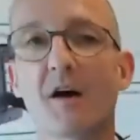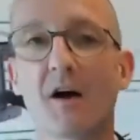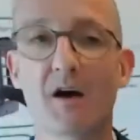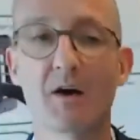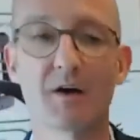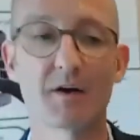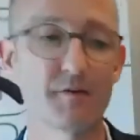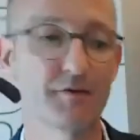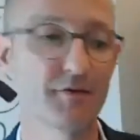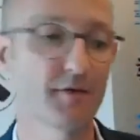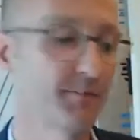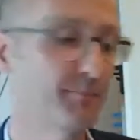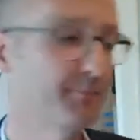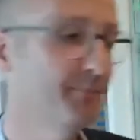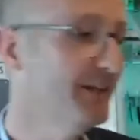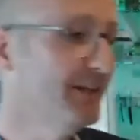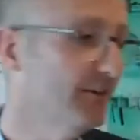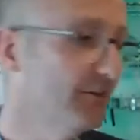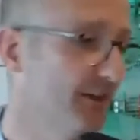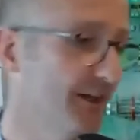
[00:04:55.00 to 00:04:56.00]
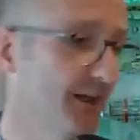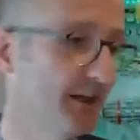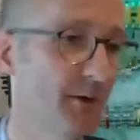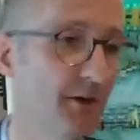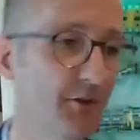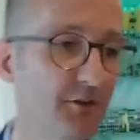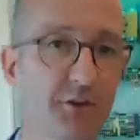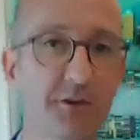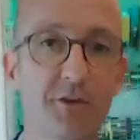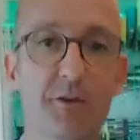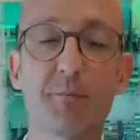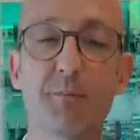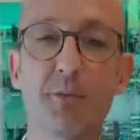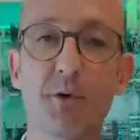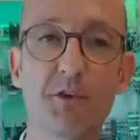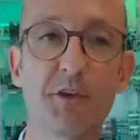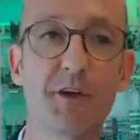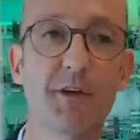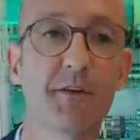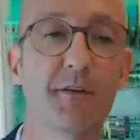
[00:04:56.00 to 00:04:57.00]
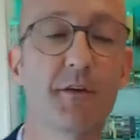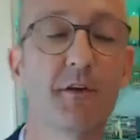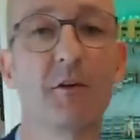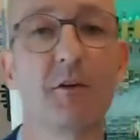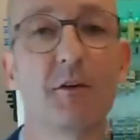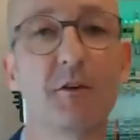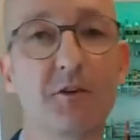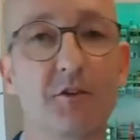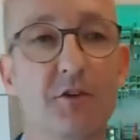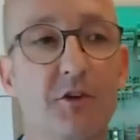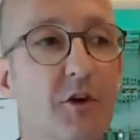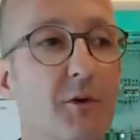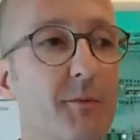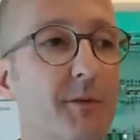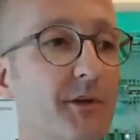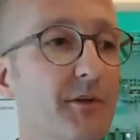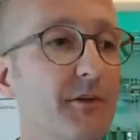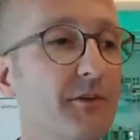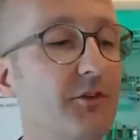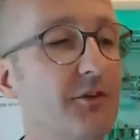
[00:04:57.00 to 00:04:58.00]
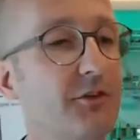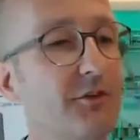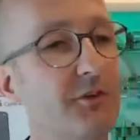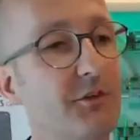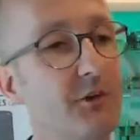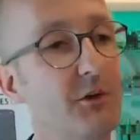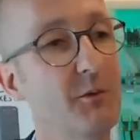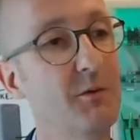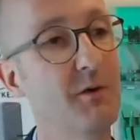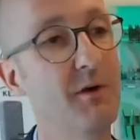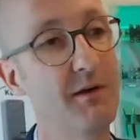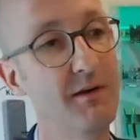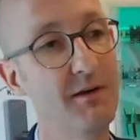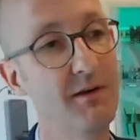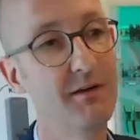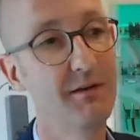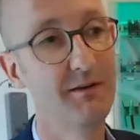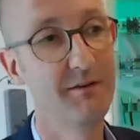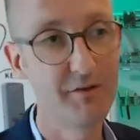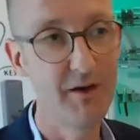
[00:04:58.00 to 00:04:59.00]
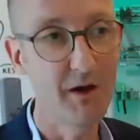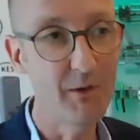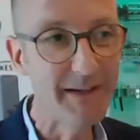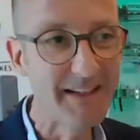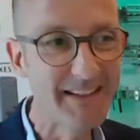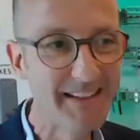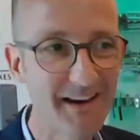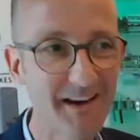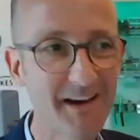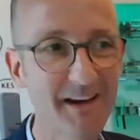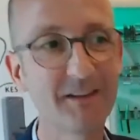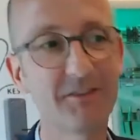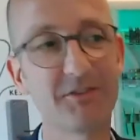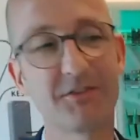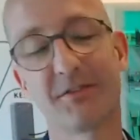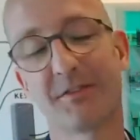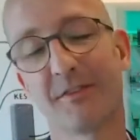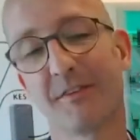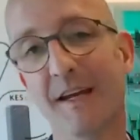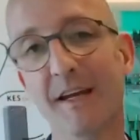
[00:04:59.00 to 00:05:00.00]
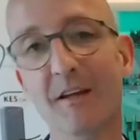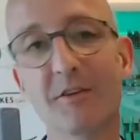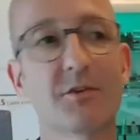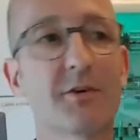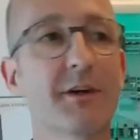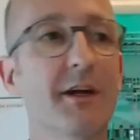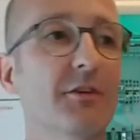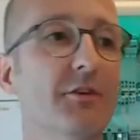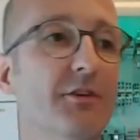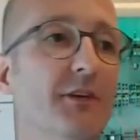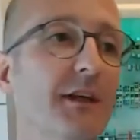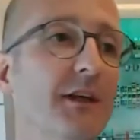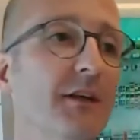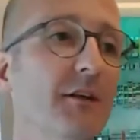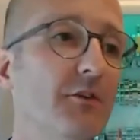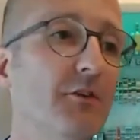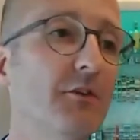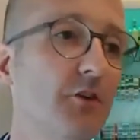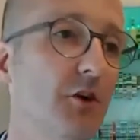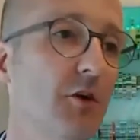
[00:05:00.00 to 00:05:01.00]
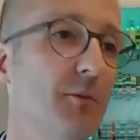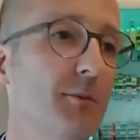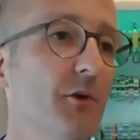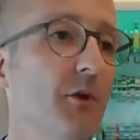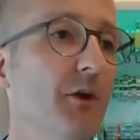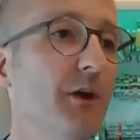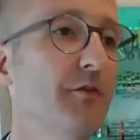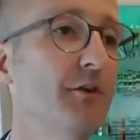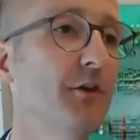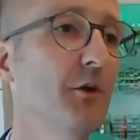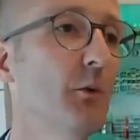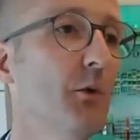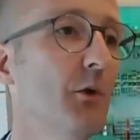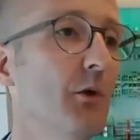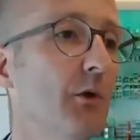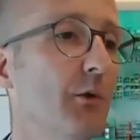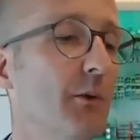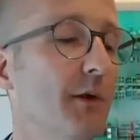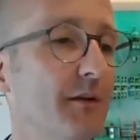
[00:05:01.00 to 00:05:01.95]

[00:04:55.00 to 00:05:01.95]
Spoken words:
out of our P series, the push-in terminals. So very nice, interesting terminal if you work